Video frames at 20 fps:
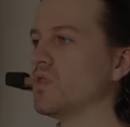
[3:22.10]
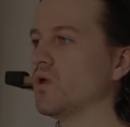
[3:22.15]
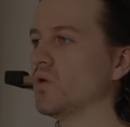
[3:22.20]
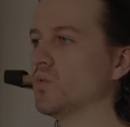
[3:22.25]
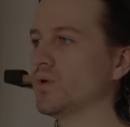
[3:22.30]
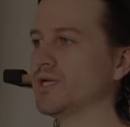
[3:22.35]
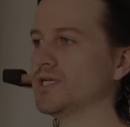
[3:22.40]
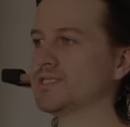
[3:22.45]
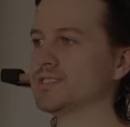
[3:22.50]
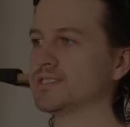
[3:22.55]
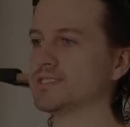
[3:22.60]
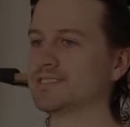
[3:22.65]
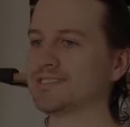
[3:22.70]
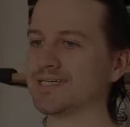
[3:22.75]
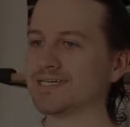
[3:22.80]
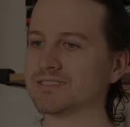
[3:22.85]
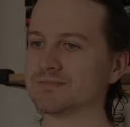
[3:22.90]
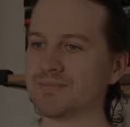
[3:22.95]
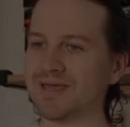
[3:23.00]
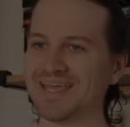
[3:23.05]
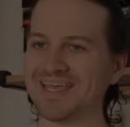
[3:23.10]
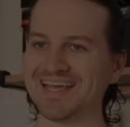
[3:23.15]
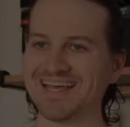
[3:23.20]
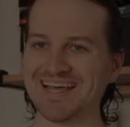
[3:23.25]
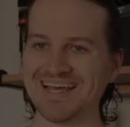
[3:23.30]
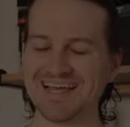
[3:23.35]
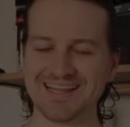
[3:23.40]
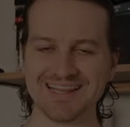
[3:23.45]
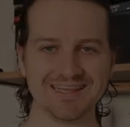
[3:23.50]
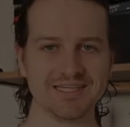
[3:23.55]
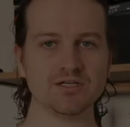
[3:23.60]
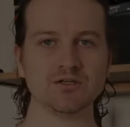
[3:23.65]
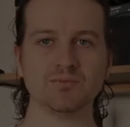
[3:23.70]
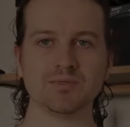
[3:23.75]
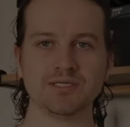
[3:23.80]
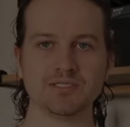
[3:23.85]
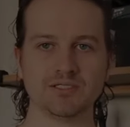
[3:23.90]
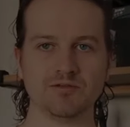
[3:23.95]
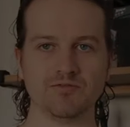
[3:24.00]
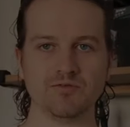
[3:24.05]
which does make it a little
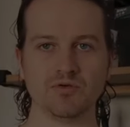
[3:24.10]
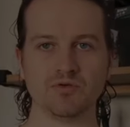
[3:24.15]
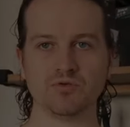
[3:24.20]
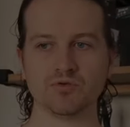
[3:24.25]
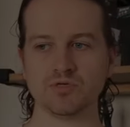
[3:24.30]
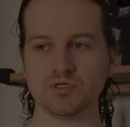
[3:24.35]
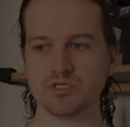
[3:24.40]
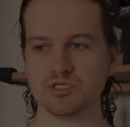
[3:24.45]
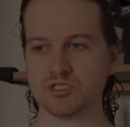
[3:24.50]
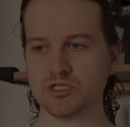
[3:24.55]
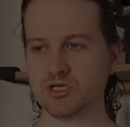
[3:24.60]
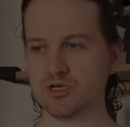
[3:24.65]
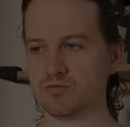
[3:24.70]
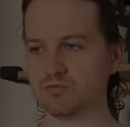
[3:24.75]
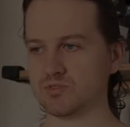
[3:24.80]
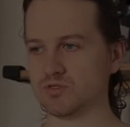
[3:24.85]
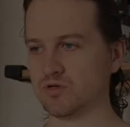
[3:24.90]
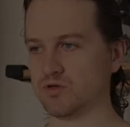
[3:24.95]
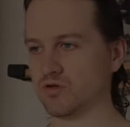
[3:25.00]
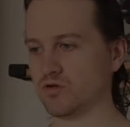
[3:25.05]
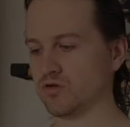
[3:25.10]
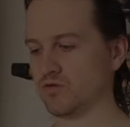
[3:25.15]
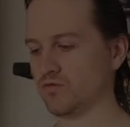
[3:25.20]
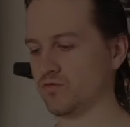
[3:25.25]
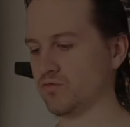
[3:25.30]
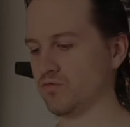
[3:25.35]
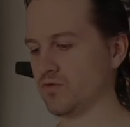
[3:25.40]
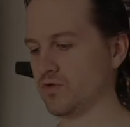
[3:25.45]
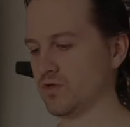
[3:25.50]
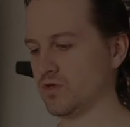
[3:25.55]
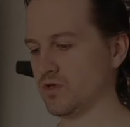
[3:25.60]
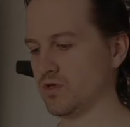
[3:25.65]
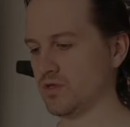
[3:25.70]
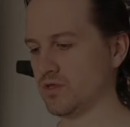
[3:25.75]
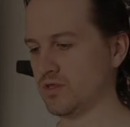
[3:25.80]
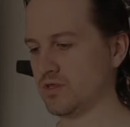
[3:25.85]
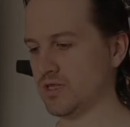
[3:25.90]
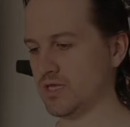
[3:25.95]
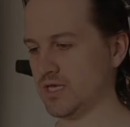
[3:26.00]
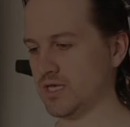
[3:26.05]
bit difficult in terms of
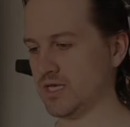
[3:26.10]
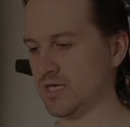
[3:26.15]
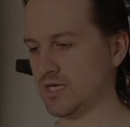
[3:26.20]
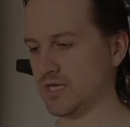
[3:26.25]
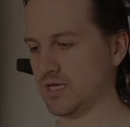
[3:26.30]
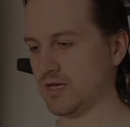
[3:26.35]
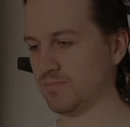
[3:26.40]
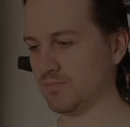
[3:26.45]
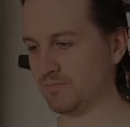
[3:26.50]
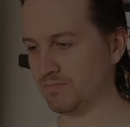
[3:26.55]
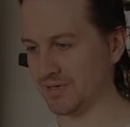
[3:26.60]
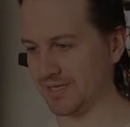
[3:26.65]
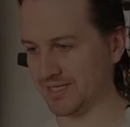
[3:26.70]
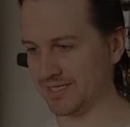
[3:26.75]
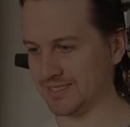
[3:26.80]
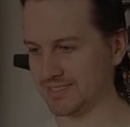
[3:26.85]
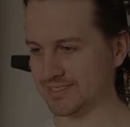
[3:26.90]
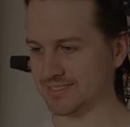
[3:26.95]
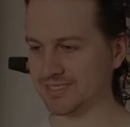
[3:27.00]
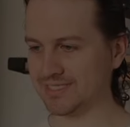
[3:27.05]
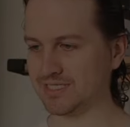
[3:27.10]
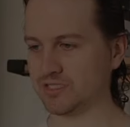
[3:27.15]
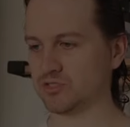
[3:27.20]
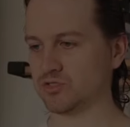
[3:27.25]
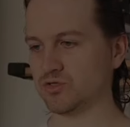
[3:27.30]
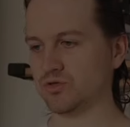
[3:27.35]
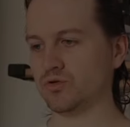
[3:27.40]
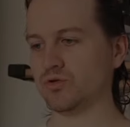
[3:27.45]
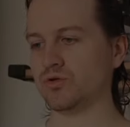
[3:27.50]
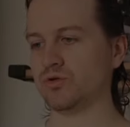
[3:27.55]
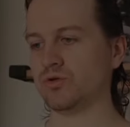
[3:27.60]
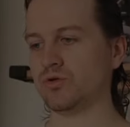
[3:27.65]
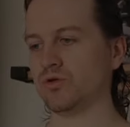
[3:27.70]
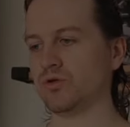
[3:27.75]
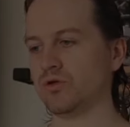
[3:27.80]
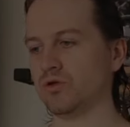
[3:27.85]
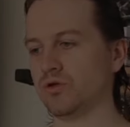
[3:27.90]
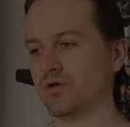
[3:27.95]
the ability to